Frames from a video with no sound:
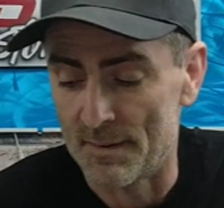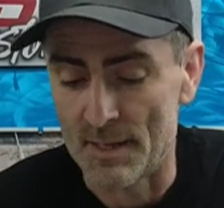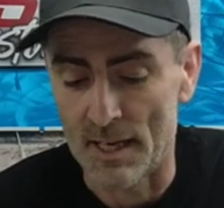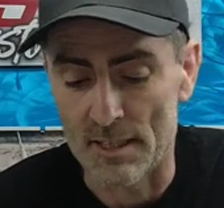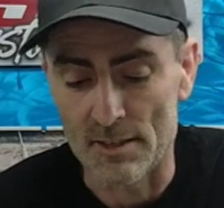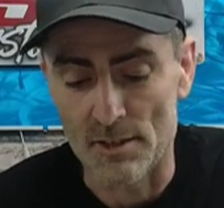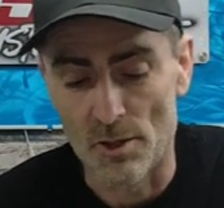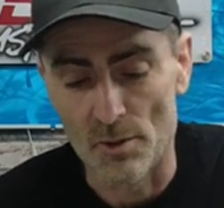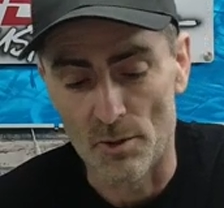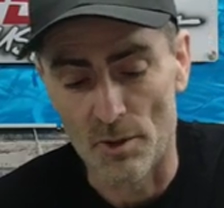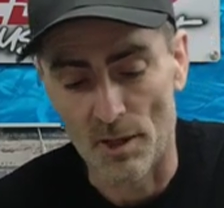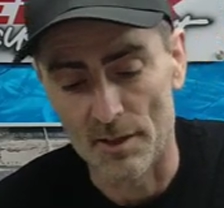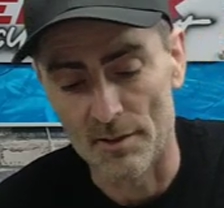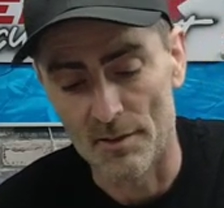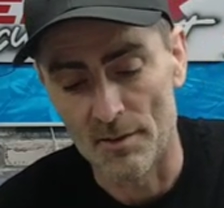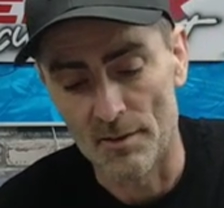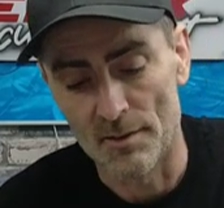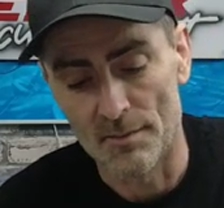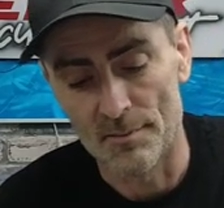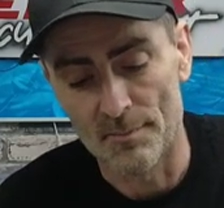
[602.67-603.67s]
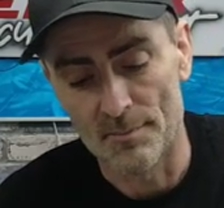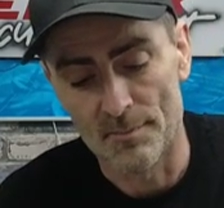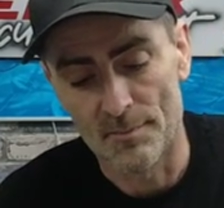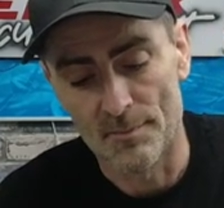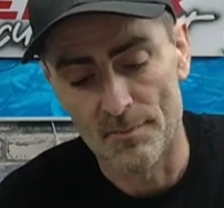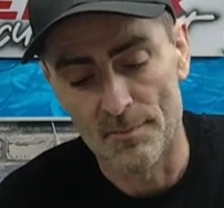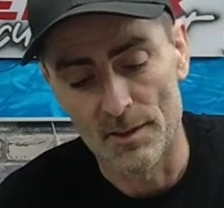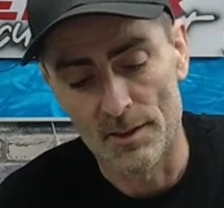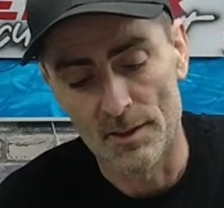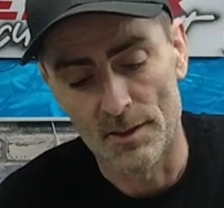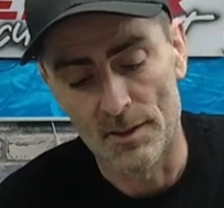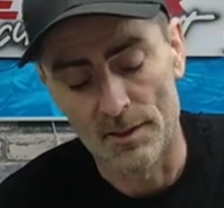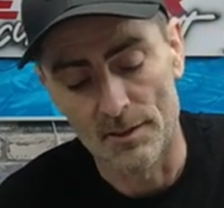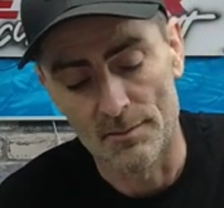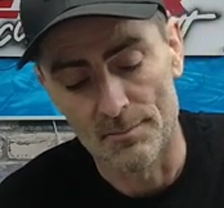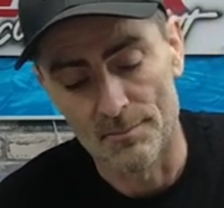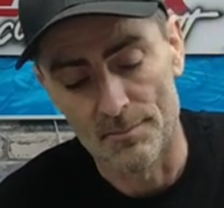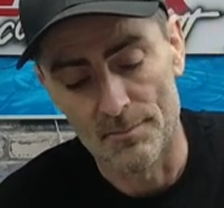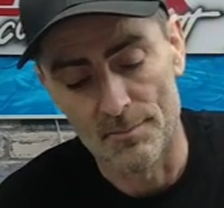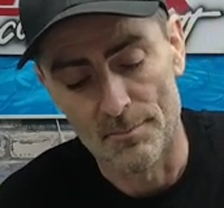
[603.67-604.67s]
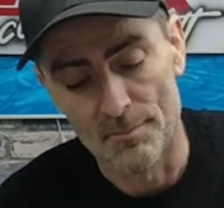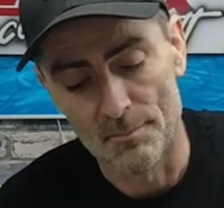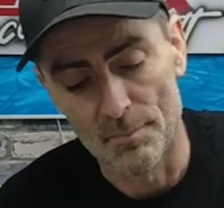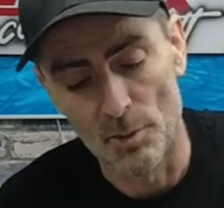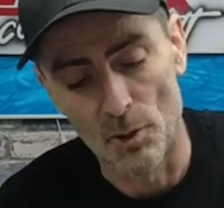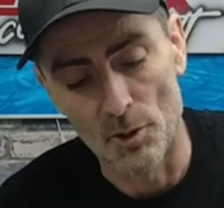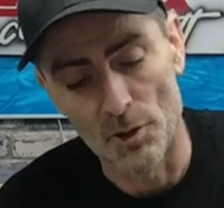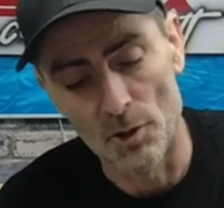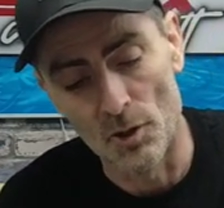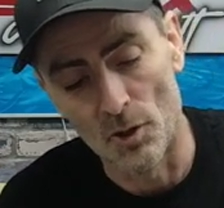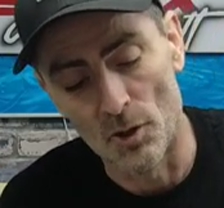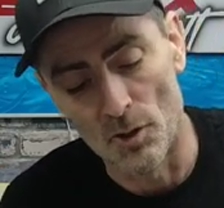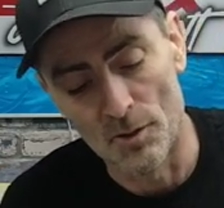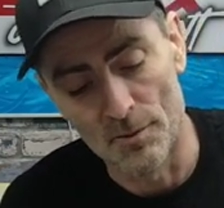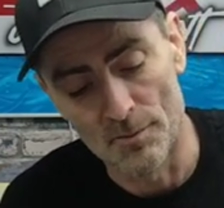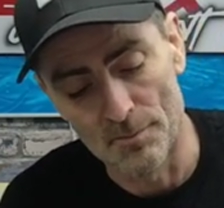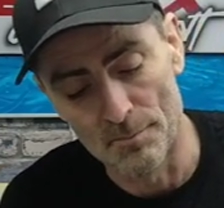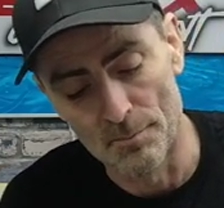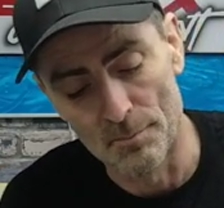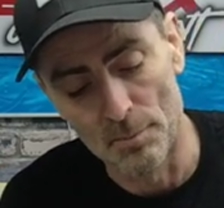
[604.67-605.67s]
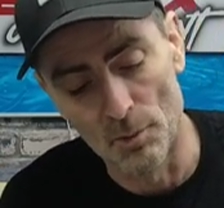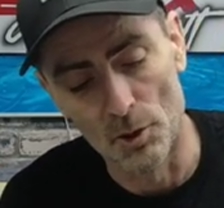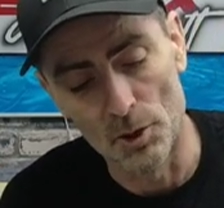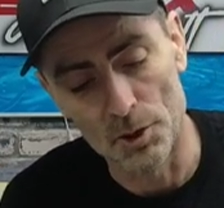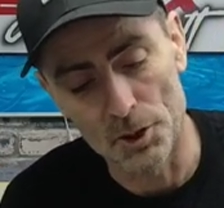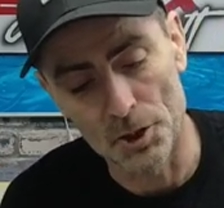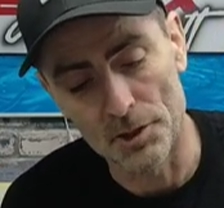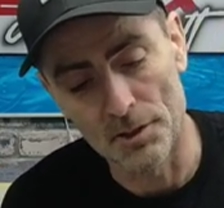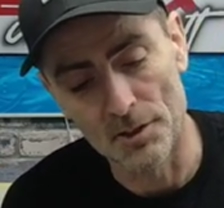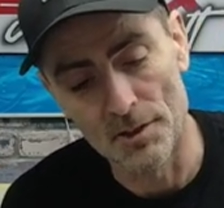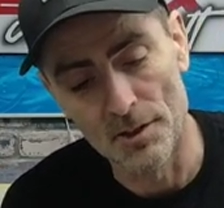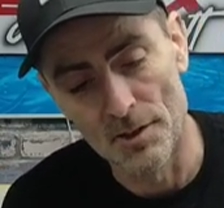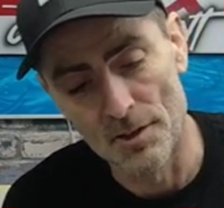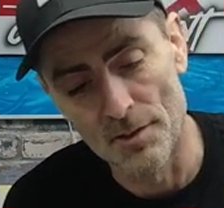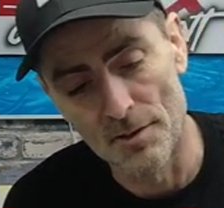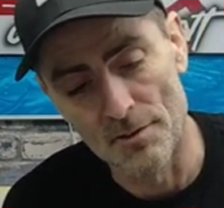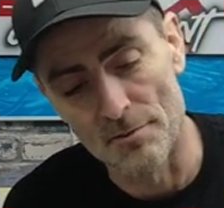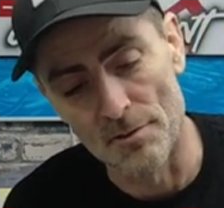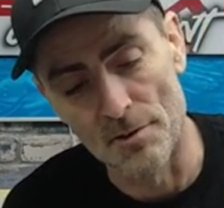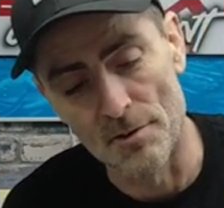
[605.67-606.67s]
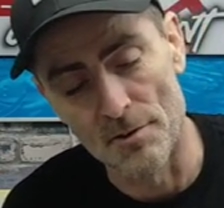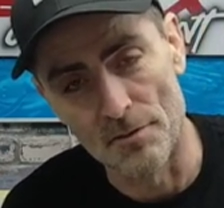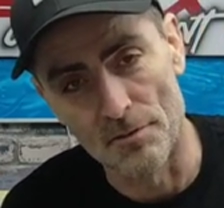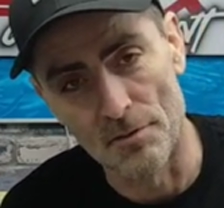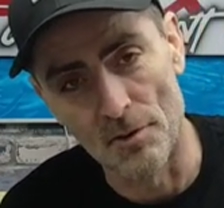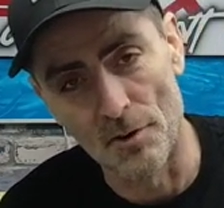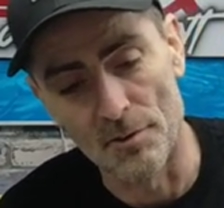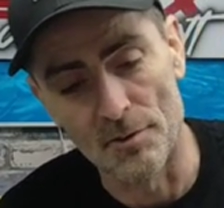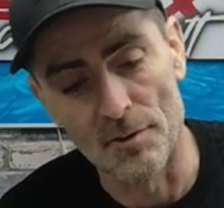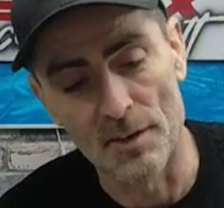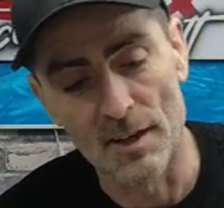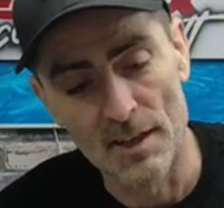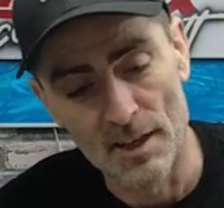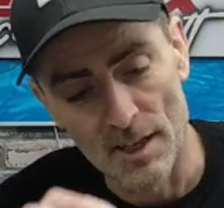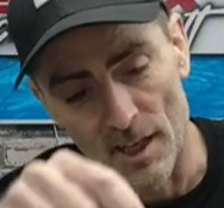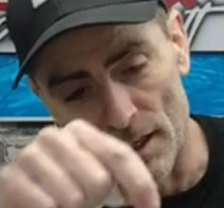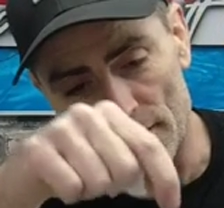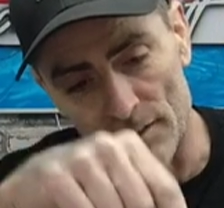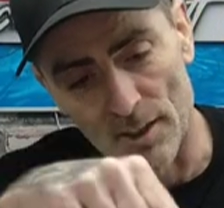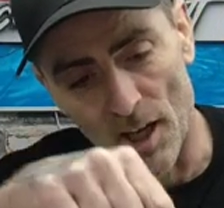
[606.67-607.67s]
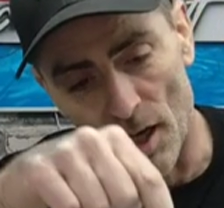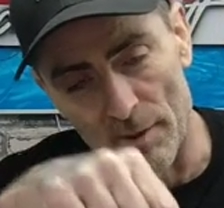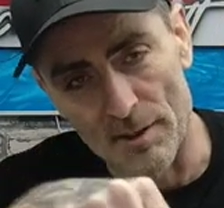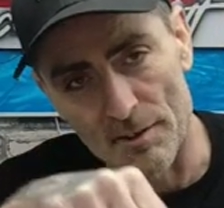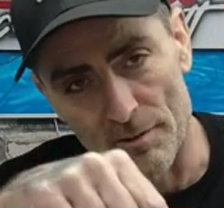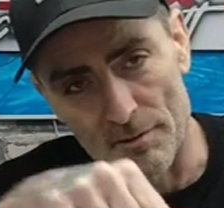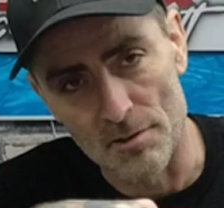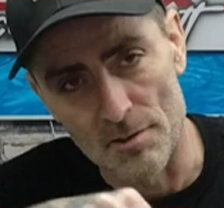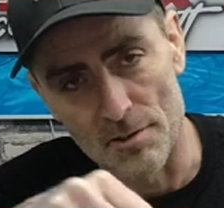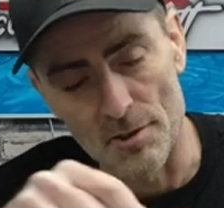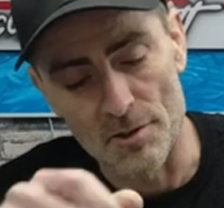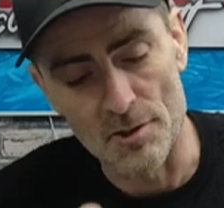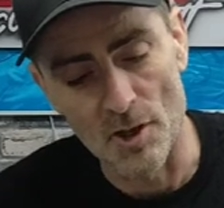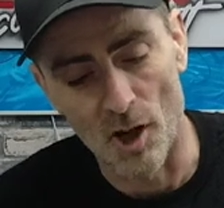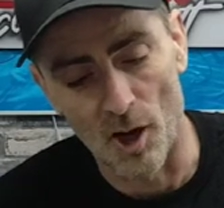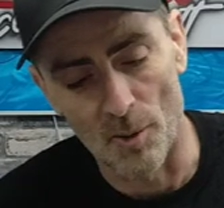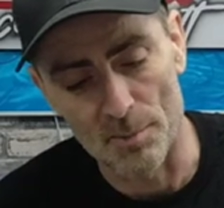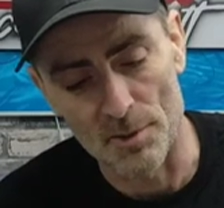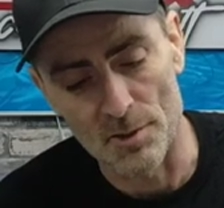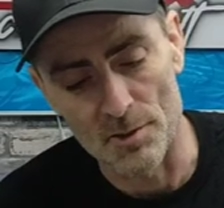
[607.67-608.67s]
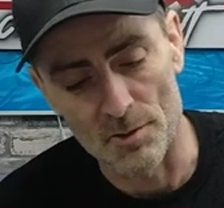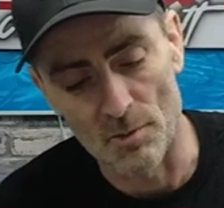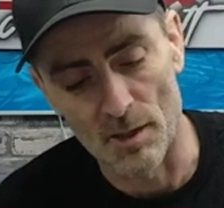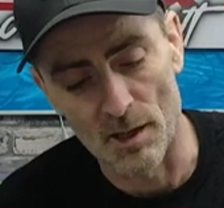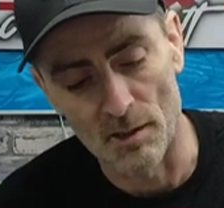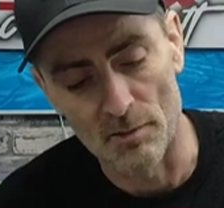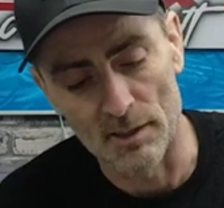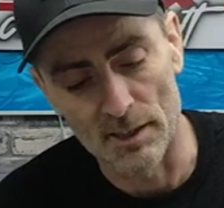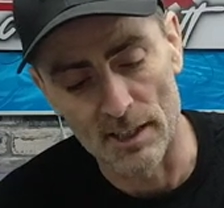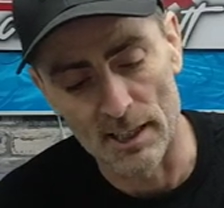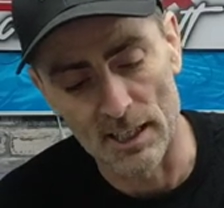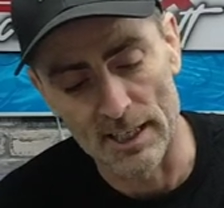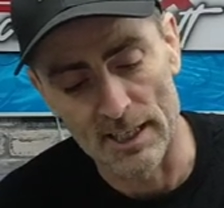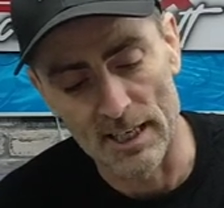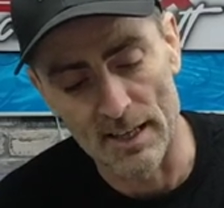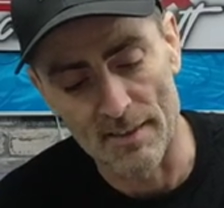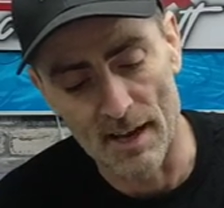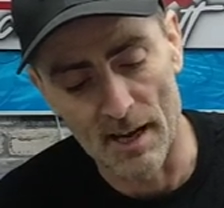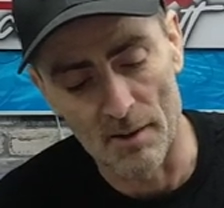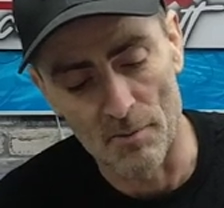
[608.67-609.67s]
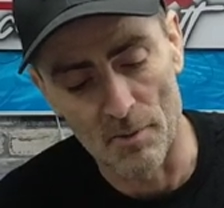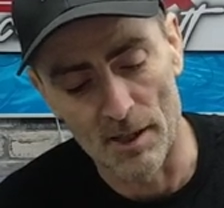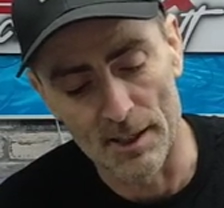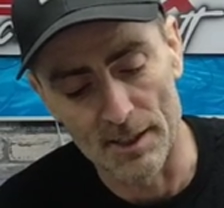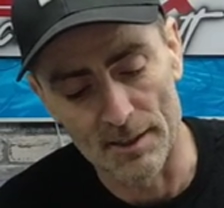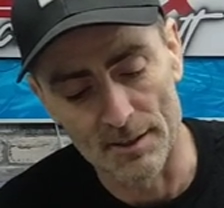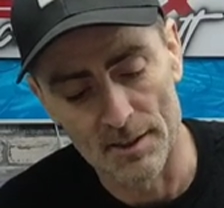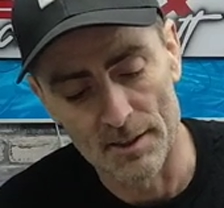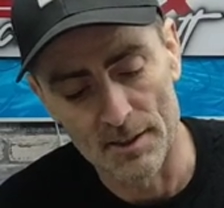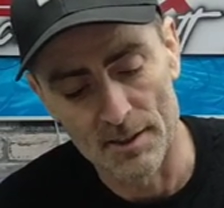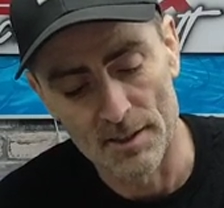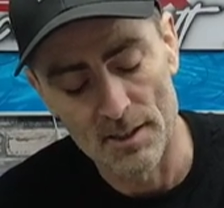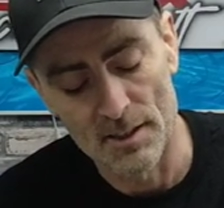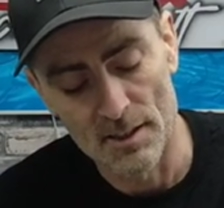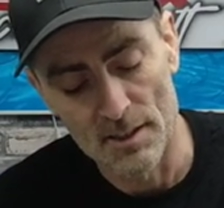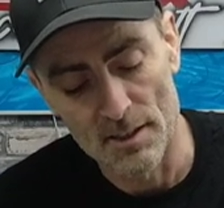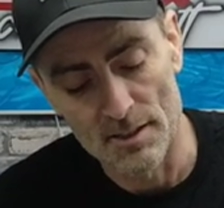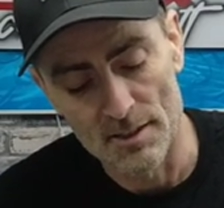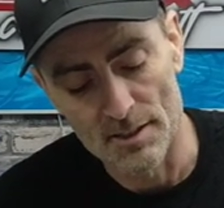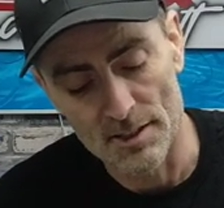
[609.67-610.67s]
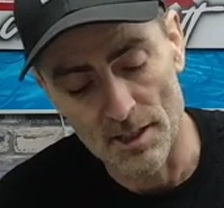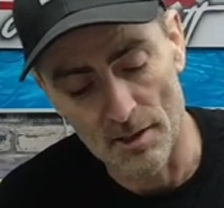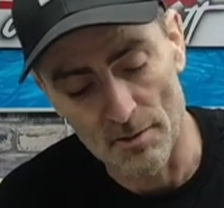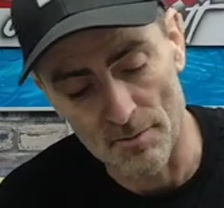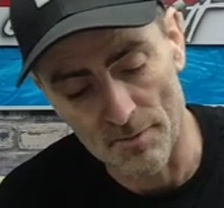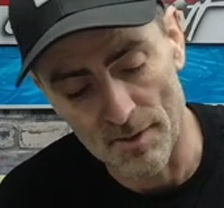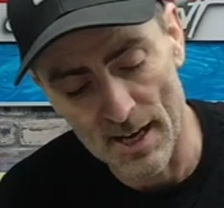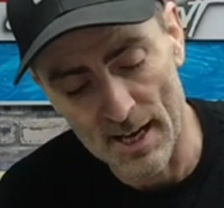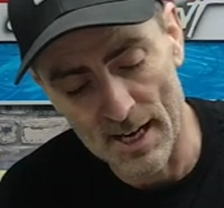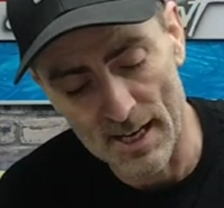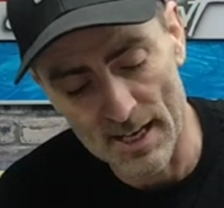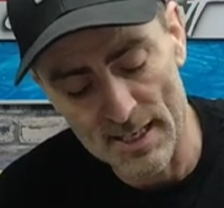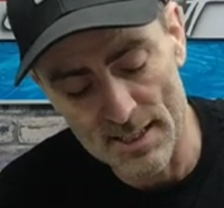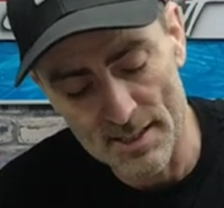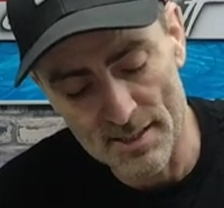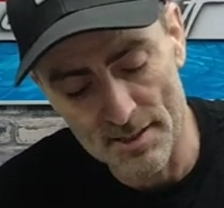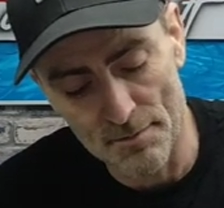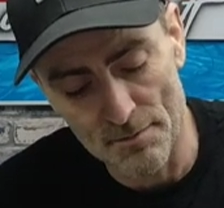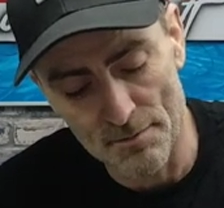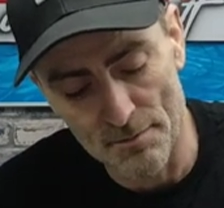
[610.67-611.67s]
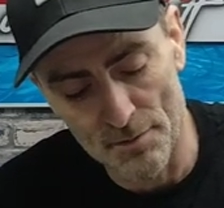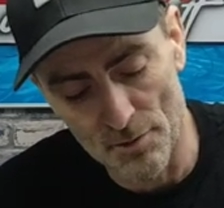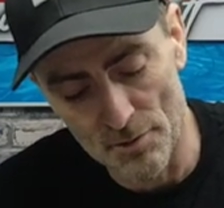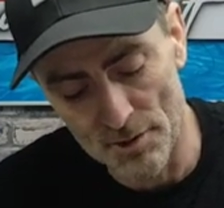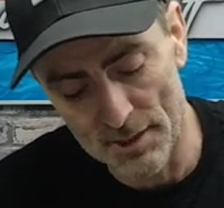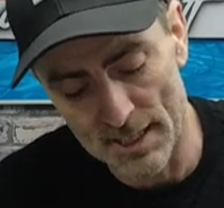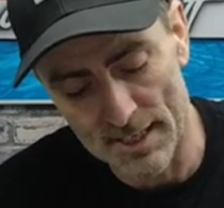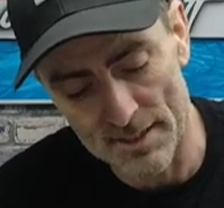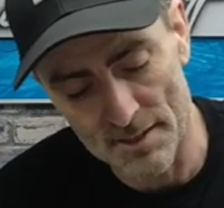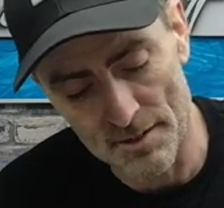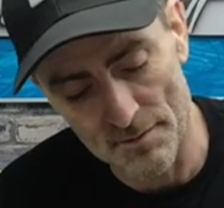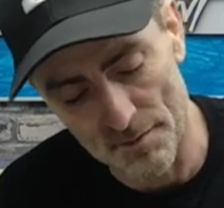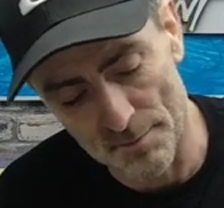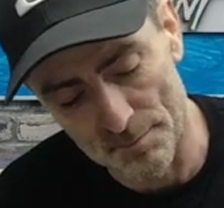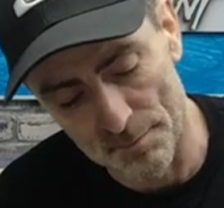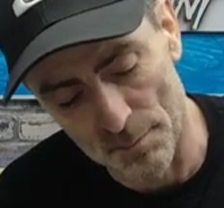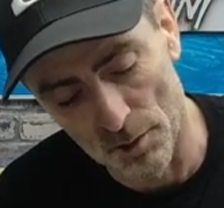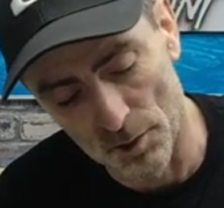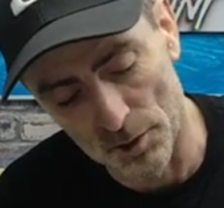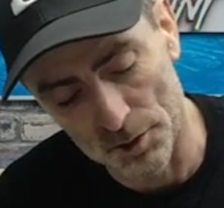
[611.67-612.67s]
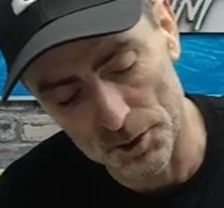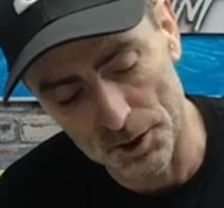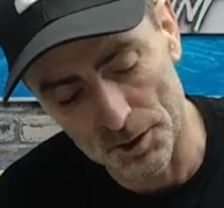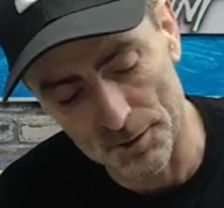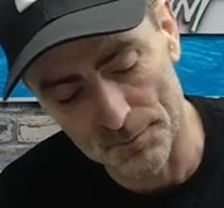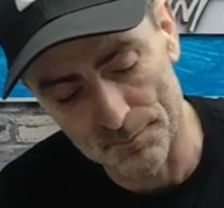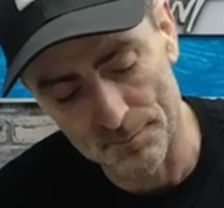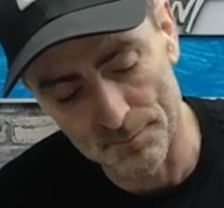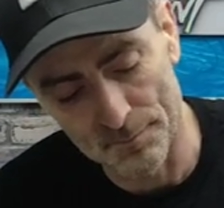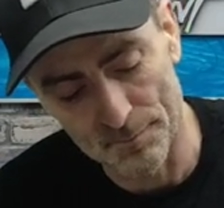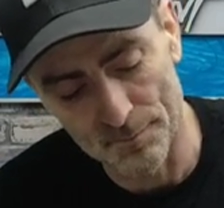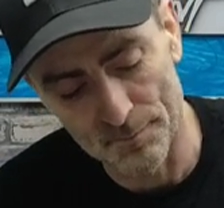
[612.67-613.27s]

and then you can put your brush through the front and go in through the top as well and clean it that way. So that is the front end of the brush.